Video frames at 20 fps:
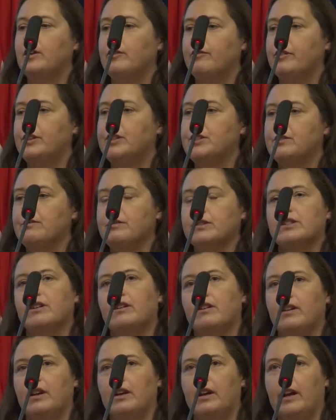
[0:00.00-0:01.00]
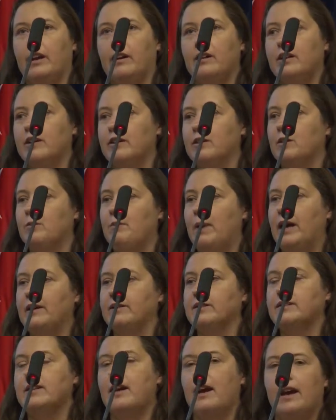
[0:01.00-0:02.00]
Richard was talking earlier
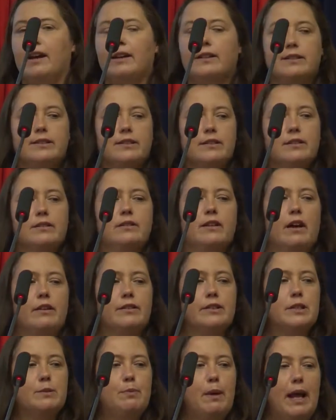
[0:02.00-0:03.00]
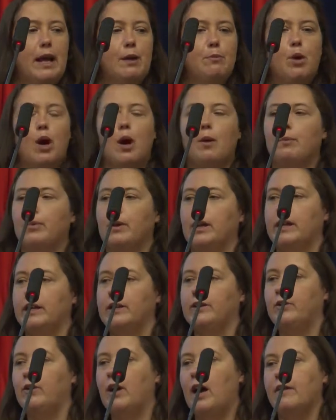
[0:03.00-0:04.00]
about text not displaying properly
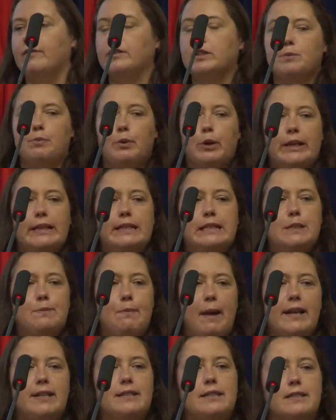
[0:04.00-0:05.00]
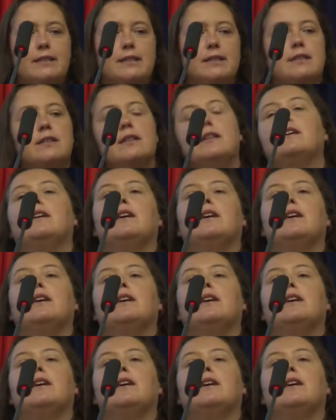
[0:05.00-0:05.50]
and you having to put in spaces,